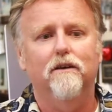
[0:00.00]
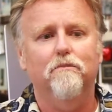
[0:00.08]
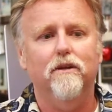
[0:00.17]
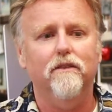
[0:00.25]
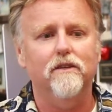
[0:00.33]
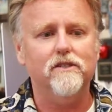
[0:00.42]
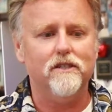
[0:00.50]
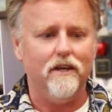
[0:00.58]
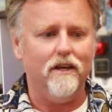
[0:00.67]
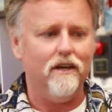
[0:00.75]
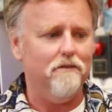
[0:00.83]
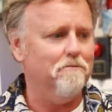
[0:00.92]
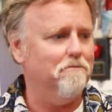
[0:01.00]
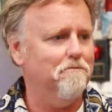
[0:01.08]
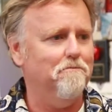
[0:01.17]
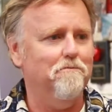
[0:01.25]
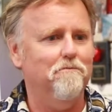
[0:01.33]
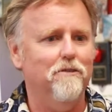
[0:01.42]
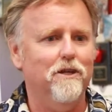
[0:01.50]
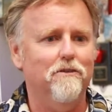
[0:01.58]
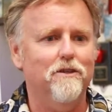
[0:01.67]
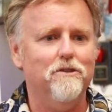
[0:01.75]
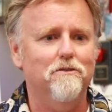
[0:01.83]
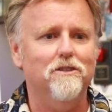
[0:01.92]
But this,
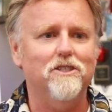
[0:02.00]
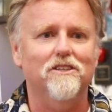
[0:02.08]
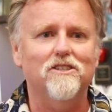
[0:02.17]
this